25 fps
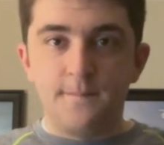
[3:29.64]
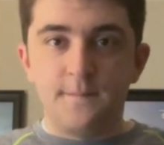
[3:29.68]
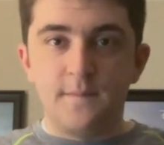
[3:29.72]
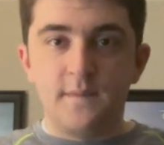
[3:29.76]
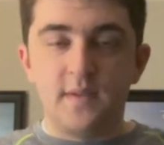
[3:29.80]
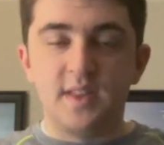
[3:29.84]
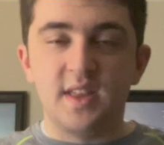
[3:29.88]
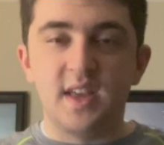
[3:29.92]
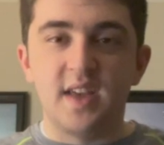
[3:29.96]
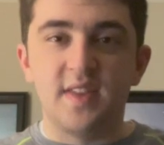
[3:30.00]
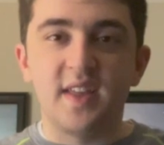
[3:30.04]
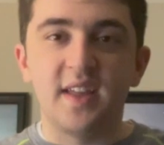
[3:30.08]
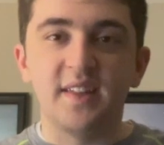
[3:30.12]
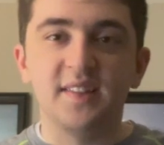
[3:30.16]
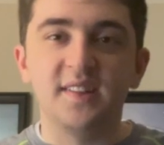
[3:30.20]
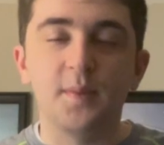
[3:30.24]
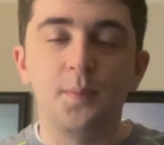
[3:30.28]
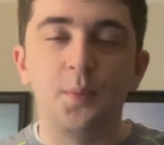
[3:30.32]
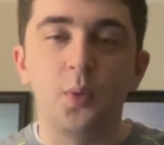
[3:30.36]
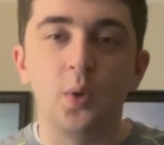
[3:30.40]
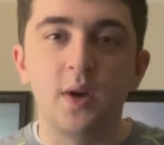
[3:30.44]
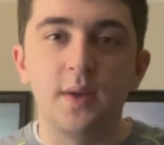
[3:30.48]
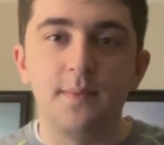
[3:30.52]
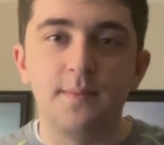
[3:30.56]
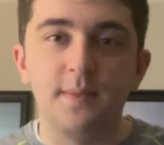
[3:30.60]
and, and that's the
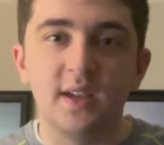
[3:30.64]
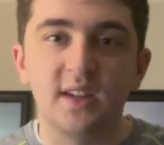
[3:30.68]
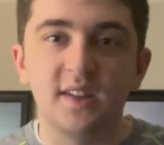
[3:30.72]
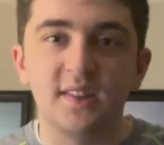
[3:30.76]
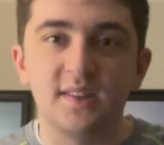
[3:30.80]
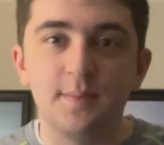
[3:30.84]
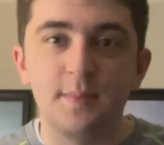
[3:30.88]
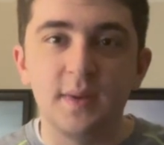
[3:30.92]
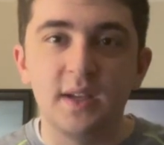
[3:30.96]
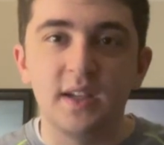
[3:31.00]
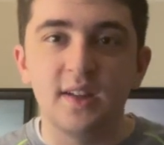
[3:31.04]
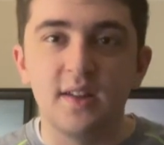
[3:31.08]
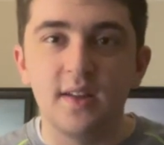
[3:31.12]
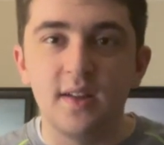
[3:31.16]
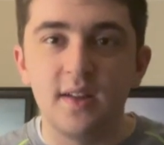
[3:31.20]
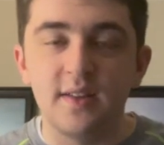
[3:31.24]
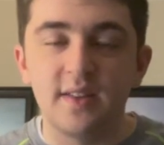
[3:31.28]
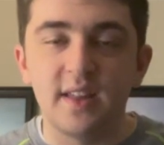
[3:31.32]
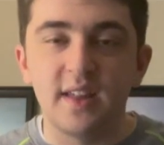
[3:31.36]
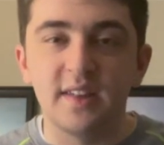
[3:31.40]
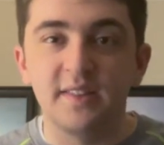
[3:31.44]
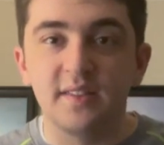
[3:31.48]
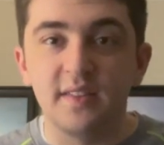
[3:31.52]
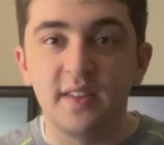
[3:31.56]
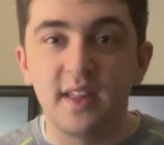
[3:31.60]
point because because and
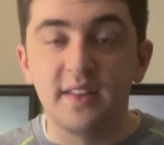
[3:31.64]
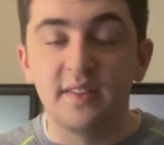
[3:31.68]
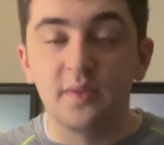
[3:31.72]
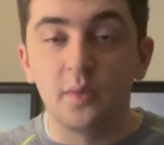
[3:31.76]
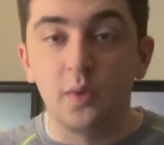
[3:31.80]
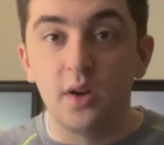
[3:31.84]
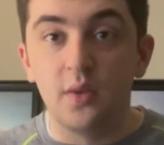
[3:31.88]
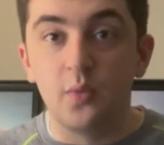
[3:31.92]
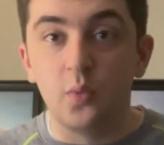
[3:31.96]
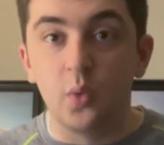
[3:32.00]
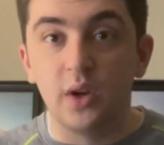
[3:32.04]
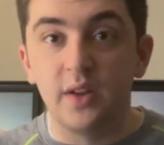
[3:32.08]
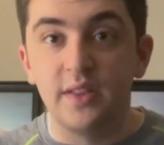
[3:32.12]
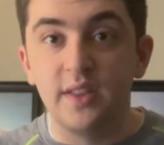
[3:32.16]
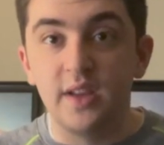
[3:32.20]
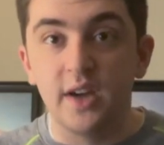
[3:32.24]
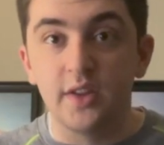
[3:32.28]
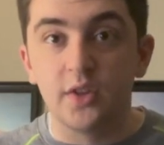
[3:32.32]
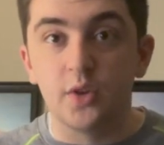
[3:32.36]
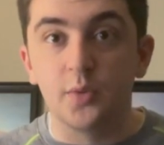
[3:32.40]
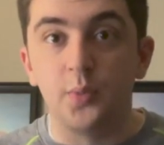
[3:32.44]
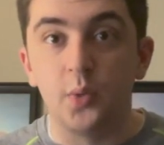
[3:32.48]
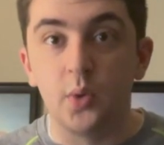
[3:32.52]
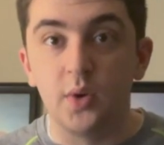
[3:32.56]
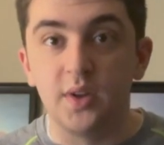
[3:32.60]
that's that's one of one of the
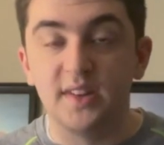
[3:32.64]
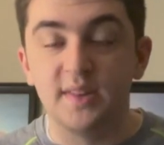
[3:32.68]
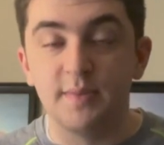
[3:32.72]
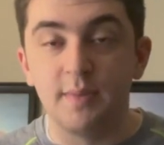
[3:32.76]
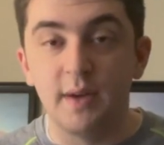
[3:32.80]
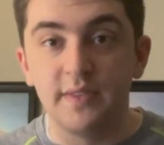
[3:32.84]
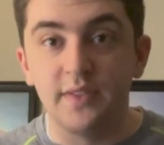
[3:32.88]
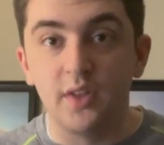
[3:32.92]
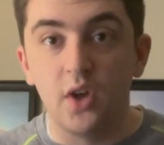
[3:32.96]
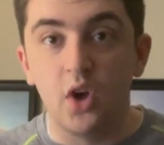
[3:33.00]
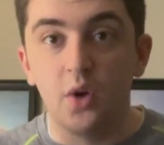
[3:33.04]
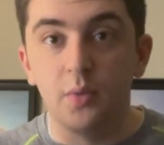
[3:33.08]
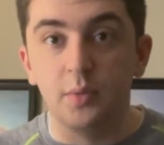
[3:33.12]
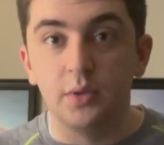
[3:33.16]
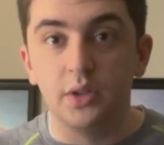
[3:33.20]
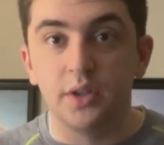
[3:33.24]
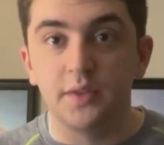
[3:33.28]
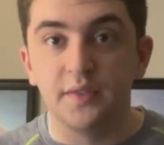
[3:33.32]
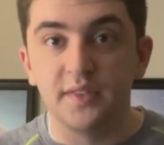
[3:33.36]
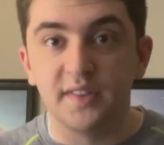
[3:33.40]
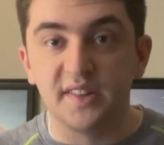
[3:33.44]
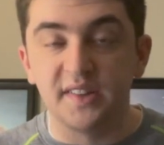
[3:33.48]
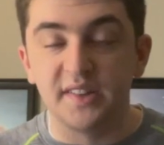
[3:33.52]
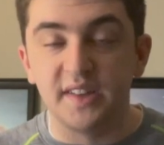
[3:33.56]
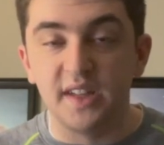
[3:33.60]
other points about the Home
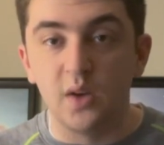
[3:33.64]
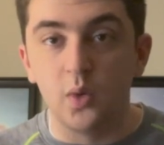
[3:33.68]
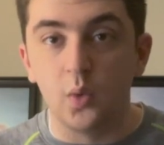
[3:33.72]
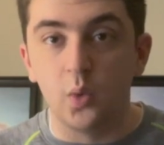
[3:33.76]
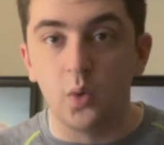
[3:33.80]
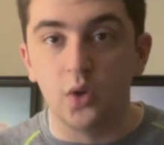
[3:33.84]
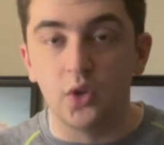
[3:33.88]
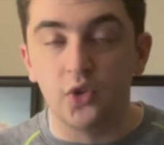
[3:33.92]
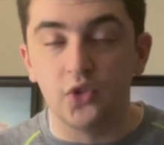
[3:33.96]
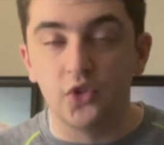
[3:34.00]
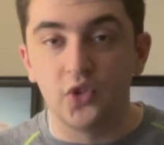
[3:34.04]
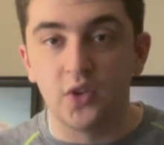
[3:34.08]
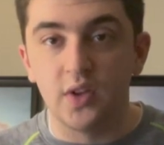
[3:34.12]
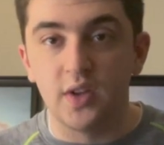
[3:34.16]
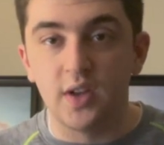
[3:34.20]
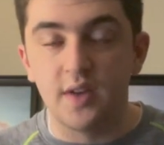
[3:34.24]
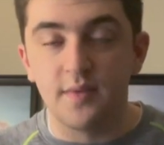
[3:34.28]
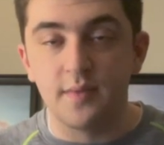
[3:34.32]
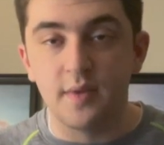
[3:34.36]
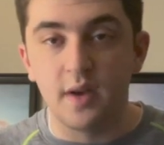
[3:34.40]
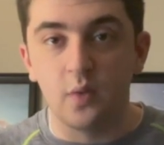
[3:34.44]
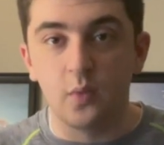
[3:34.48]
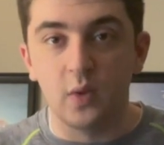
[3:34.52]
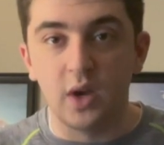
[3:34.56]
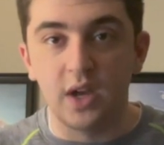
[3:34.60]
Alone sequels uh,
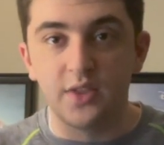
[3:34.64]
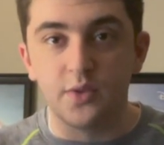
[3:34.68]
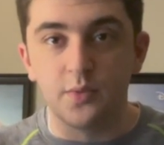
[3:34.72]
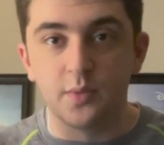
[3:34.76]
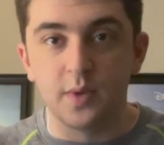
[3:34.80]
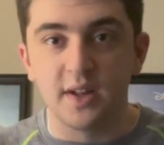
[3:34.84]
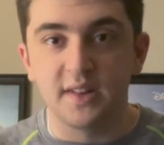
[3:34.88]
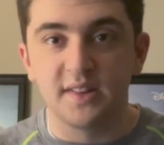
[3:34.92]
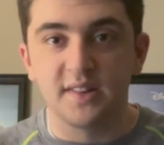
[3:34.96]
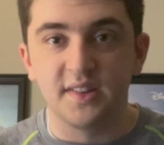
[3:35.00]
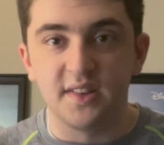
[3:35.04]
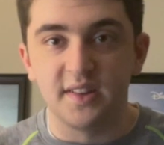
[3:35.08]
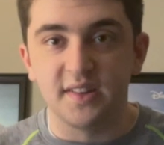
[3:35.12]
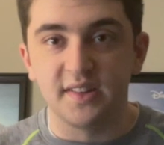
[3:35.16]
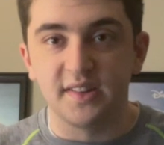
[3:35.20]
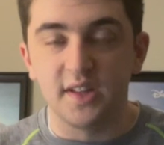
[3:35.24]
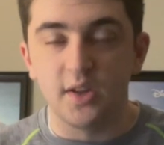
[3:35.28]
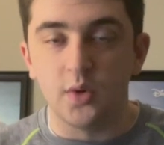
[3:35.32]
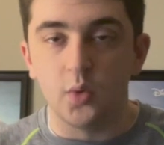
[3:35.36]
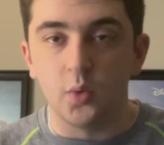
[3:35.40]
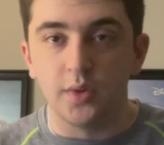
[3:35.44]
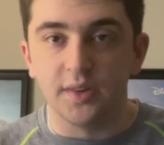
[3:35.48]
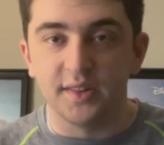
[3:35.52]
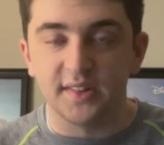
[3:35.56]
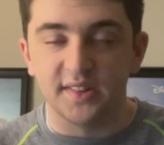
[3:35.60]
and that why the rest of the
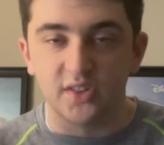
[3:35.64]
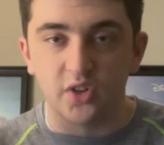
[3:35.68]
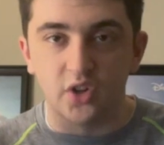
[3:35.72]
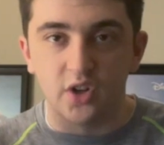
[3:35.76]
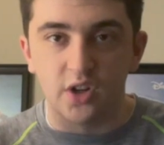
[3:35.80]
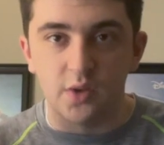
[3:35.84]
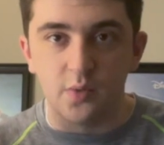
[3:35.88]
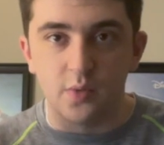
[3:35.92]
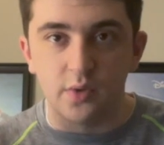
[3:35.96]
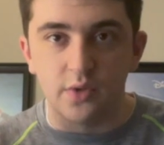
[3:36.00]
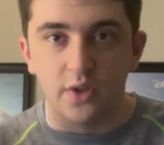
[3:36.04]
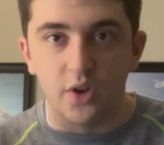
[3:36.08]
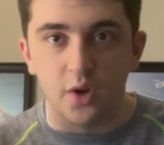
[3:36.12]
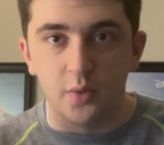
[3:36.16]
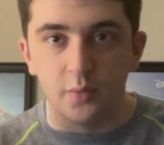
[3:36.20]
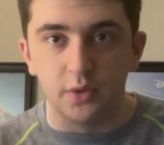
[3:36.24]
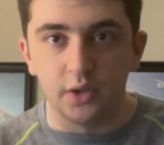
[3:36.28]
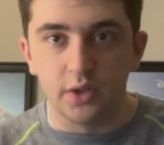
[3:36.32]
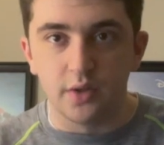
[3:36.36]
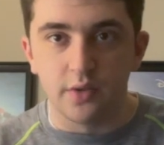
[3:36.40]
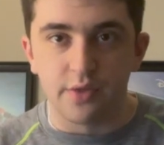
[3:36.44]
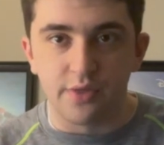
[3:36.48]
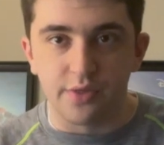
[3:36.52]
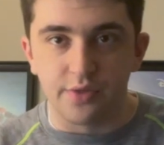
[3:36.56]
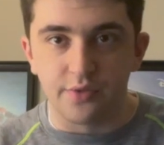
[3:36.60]
sequels starting with Home
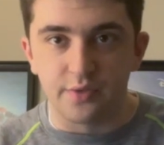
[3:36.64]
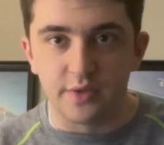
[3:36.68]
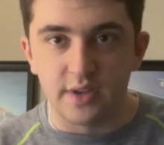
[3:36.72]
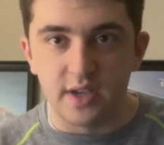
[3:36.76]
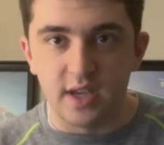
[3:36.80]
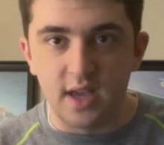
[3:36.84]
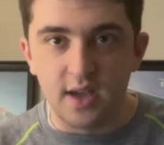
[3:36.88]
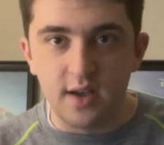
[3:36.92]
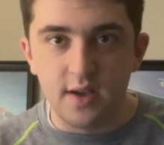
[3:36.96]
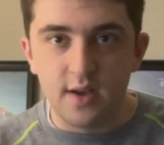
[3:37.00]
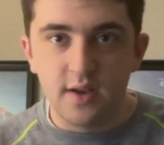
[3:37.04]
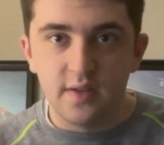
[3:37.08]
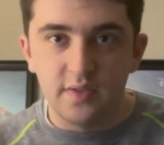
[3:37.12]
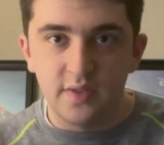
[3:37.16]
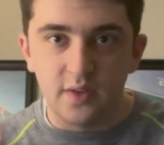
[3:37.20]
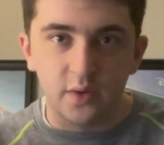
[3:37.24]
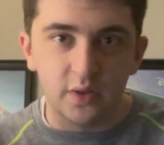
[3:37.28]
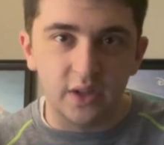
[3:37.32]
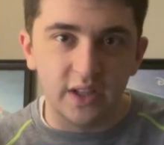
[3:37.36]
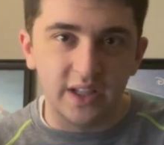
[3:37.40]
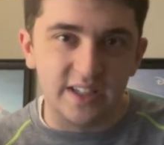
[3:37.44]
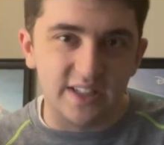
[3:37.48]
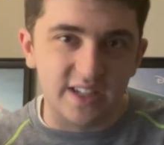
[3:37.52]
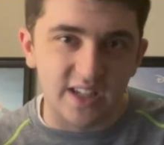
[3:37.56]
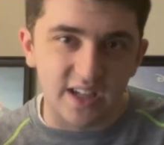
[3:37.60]
Alone 3 they're
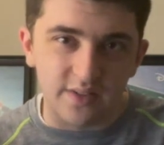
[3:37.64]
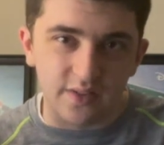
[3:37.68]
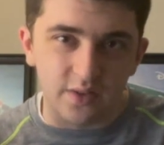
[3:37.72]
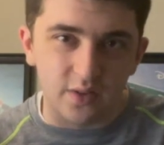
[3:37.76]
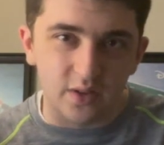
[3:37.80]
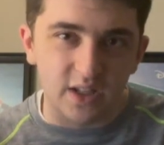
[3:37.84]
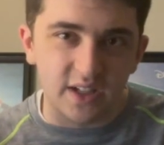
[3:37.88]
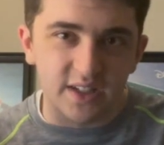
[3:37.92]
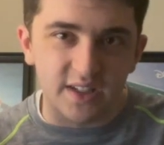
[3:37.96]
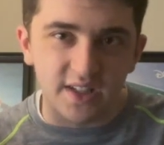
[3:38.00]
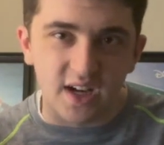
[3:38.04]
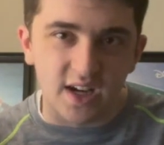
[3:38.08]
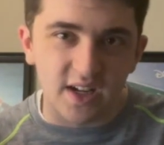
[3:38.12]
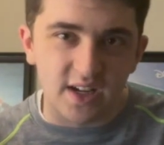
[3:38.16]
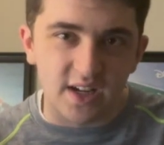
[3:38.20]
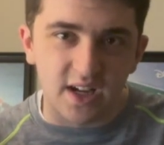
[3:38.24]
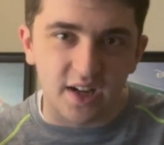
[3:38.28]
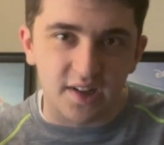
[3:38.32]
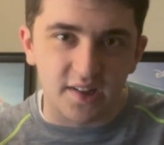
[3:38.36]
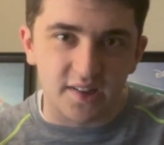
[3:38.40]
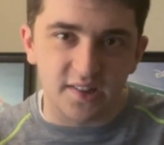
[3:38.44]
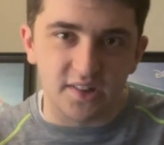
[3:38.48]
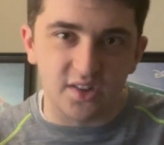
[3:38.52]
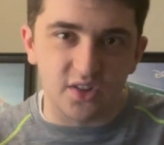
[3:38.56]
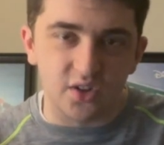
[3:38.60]
like not they're like not
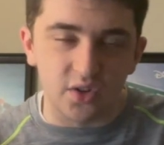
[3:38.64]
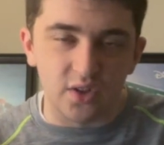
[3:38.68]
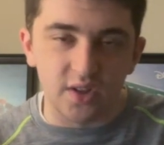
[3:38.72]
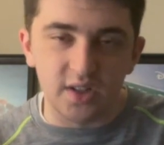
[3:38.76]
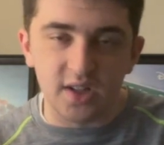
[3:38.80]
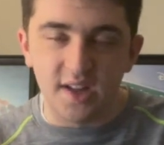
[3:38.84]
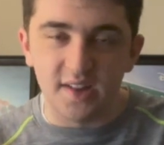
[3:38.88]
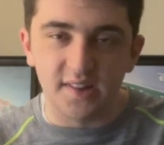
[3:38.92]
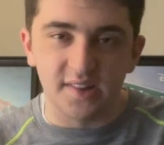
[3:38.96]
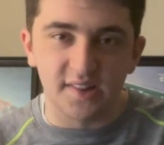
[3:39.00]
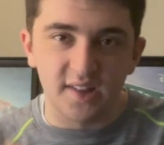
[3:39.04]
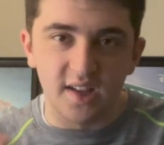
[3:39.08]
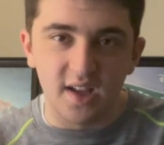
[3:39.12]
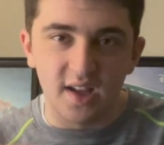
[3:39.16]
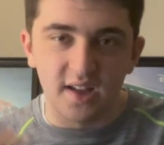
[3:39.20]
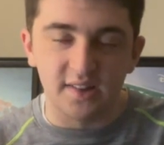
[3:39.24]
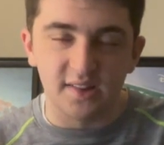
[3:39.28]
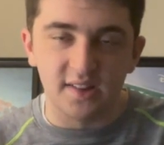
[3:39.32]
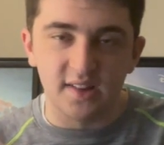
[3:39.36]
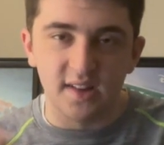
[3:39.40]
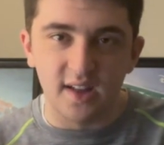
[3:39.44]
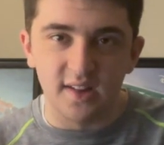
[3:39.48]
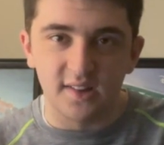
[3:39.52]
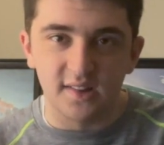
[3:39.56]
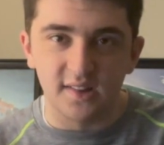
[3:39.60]
not as good as the
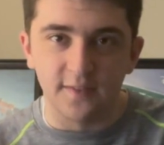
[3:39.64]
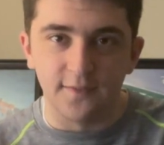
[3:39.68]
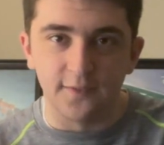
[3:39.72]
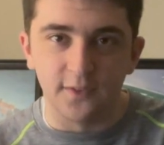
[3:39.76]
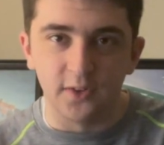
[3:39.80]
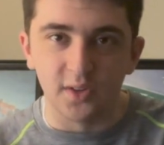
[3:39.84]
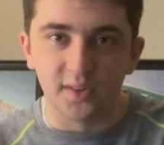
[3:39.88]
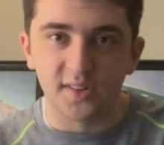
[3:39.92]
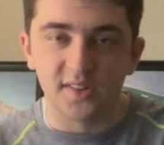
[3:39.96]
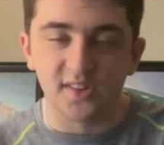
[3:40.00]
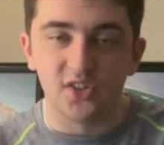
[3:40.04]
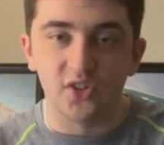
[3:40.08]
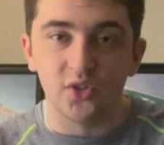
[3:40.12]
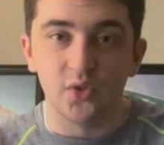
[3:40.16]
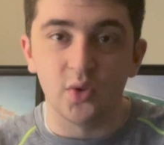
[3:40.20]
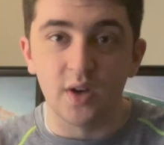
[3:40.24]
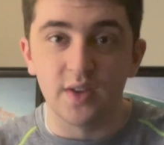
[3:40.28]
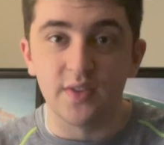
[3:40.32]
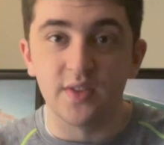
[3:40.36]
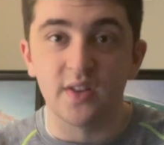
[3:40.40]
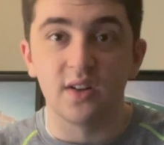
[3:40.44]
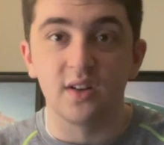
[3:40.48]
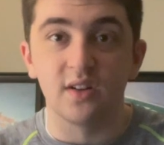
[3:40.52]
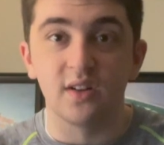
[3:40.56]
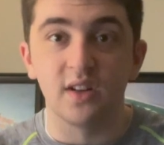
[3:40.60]
as the, as the first two
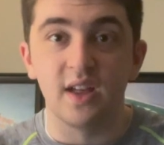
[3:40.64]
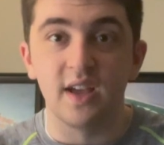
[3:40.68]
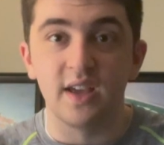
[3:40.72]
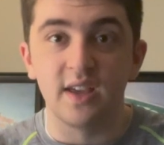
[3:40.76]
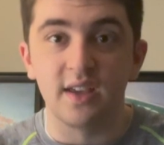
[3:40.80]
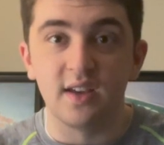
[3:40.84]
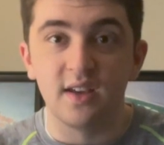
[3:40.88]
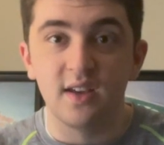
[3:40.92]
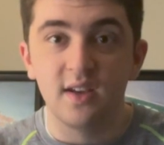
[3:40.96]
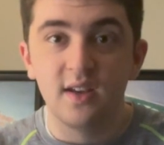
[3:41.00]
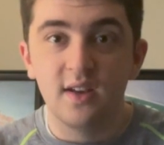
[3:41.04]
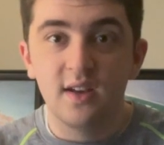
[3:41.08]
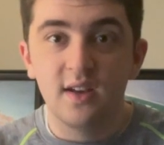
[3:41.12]
and they're like